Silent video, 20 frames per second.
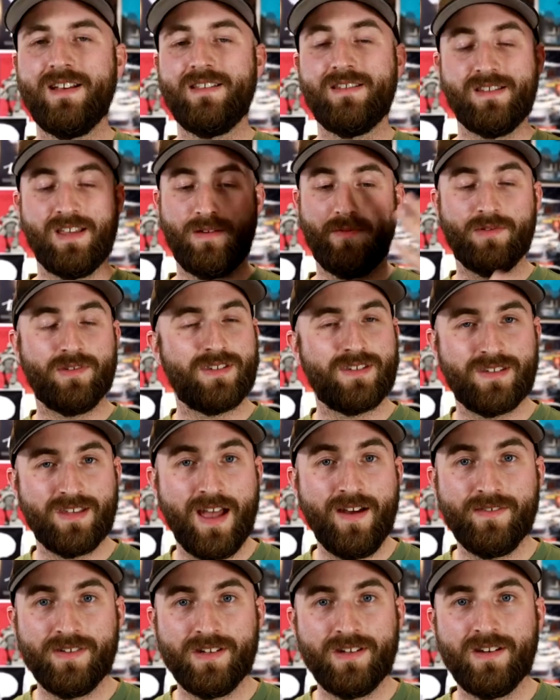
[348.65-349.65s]
Same with
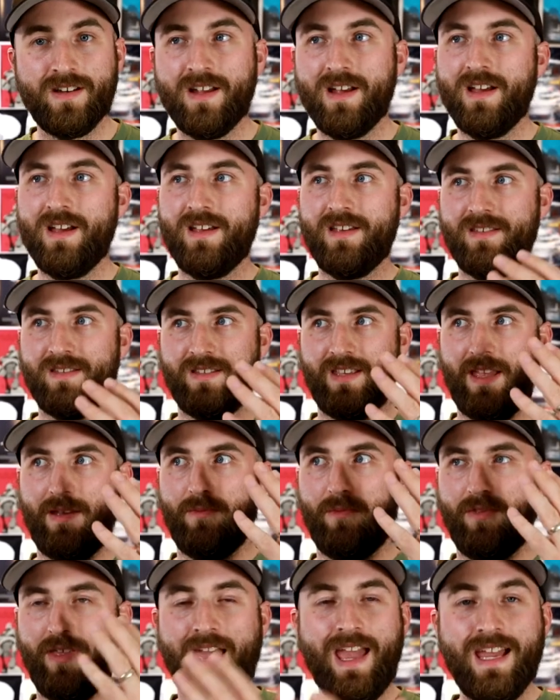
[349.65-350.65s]
seven,
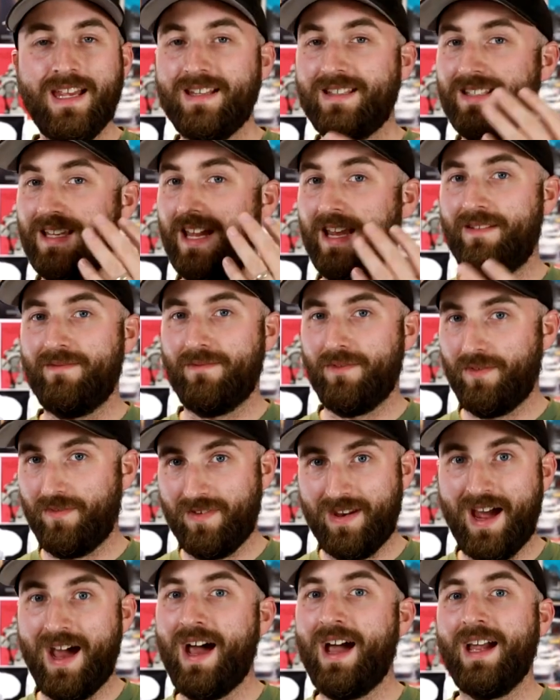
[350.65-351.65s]
same with eight, same with
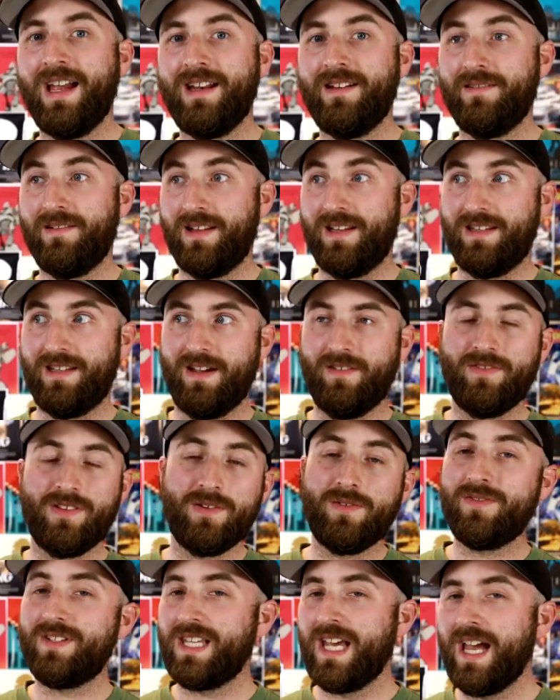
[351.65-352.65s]
nine, and
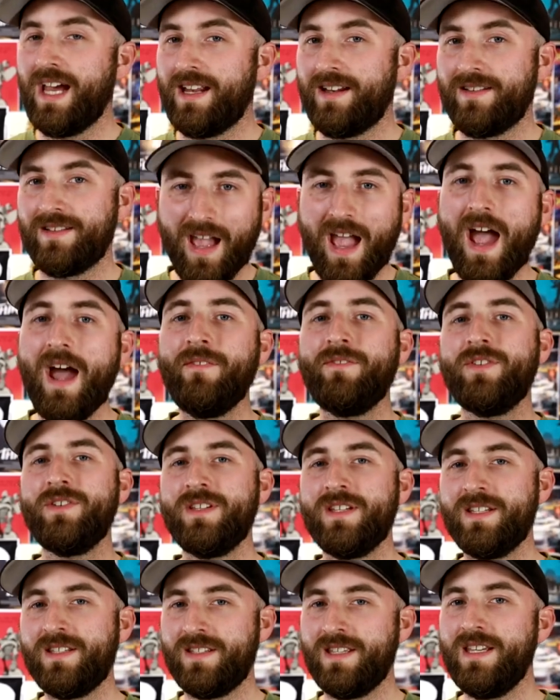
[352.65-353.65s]
definitely with ten. After
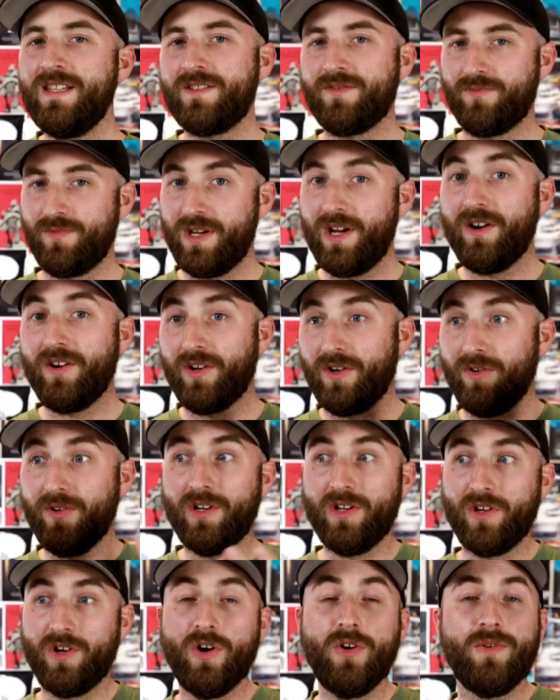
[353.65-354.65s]
this season, we are going
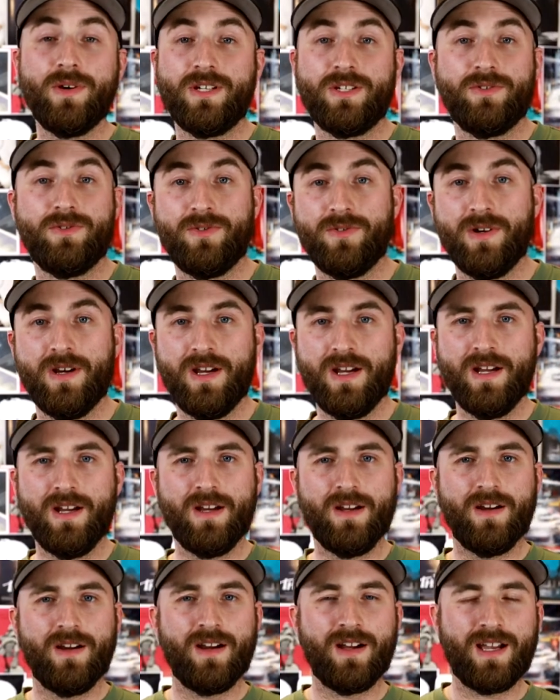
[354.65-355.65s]
to go into
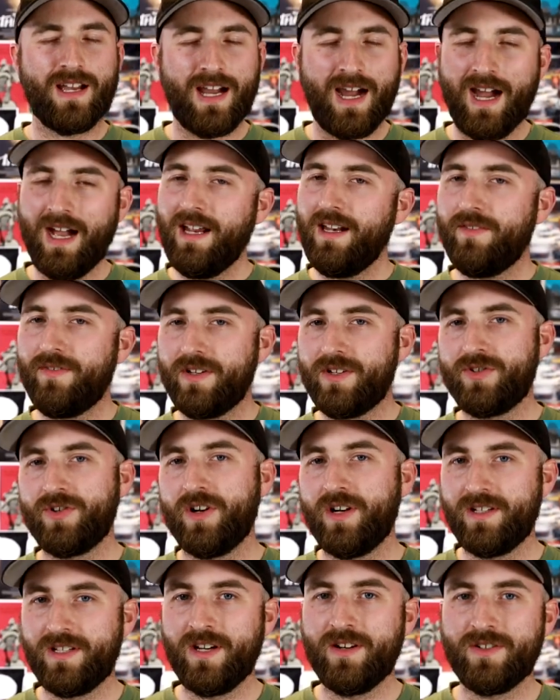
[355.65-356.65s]
kind of
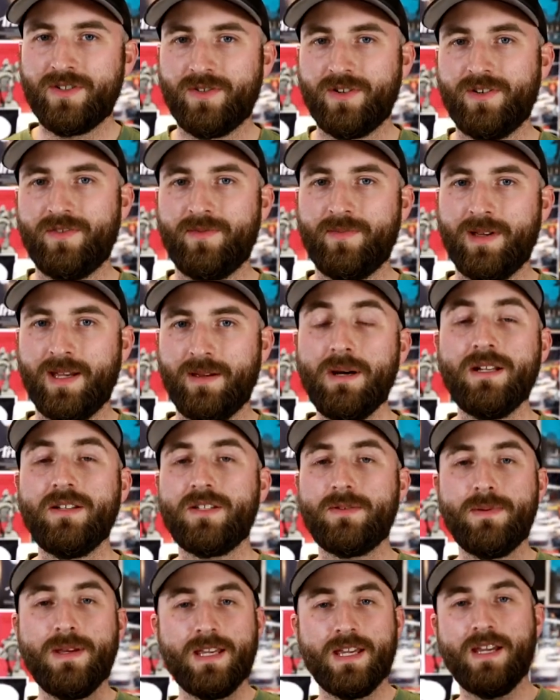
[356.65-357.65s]
uncharted territory for me. But
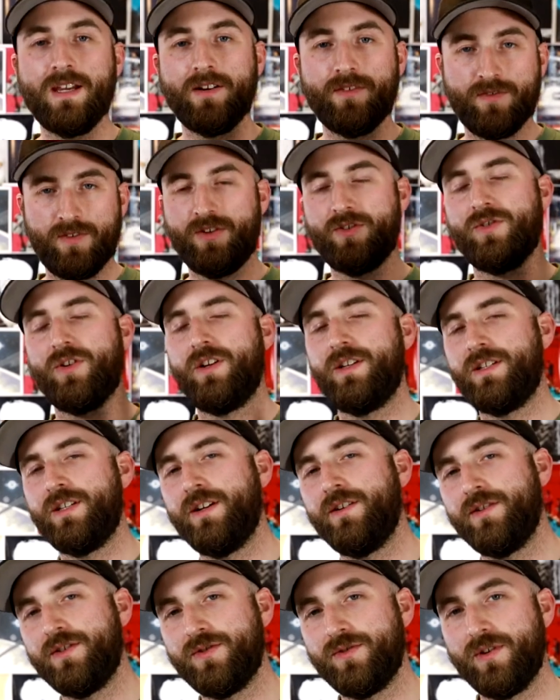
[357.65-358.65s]
speaking of uncharted
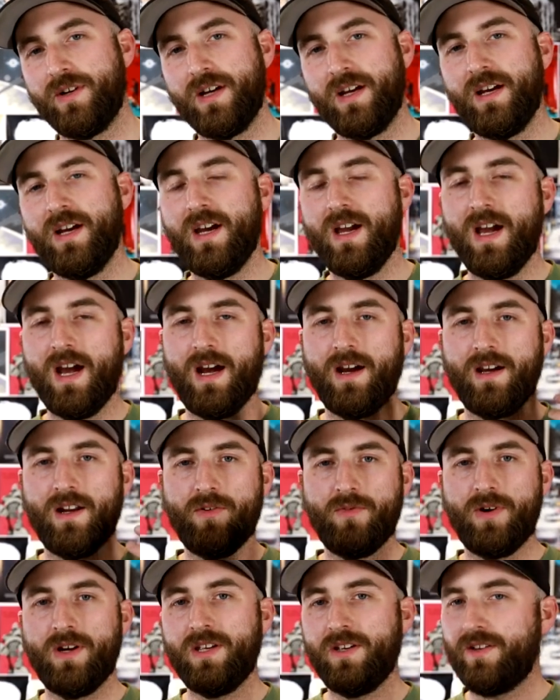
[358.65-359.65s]
territory, I'm going
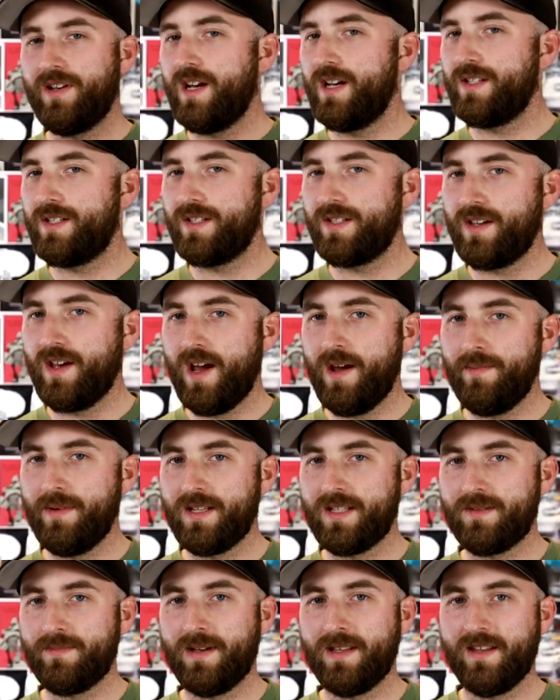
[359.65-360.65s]
to want you guys'
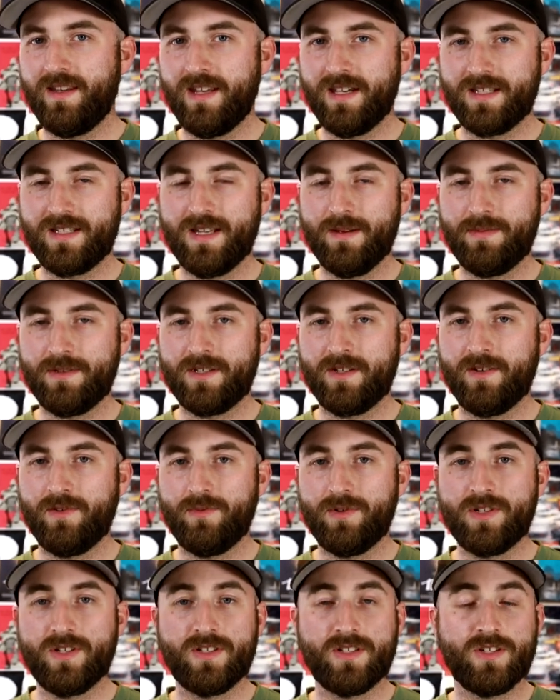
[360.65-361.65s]
comments about the next
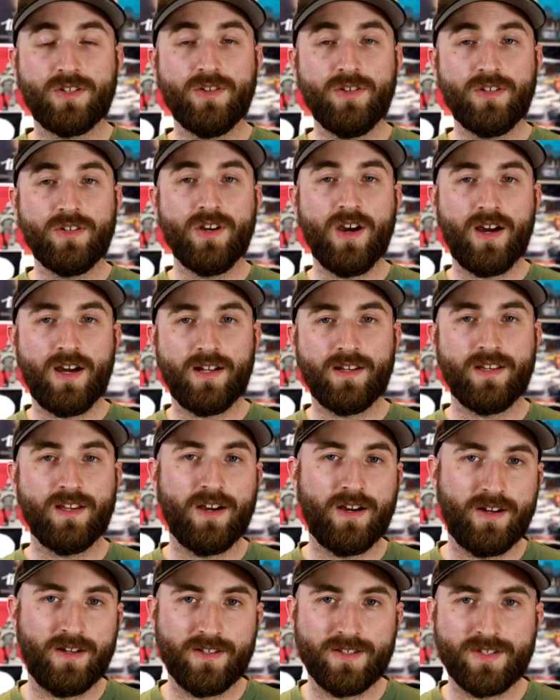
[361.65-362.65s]
episode, which is good God,
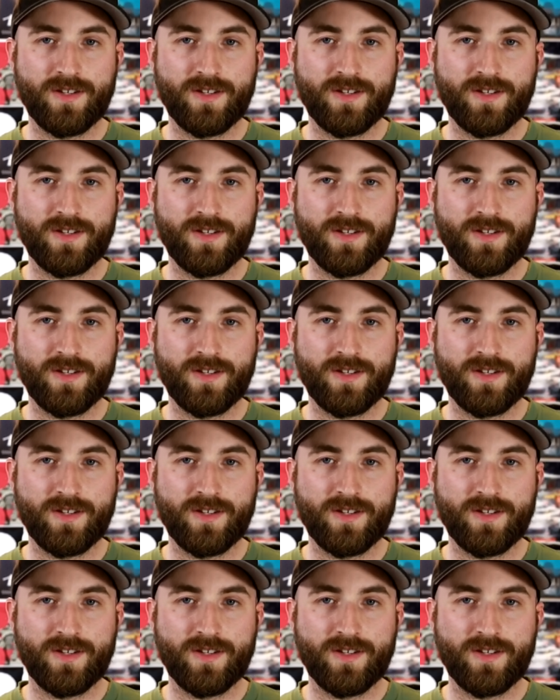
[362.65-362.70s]
y'all.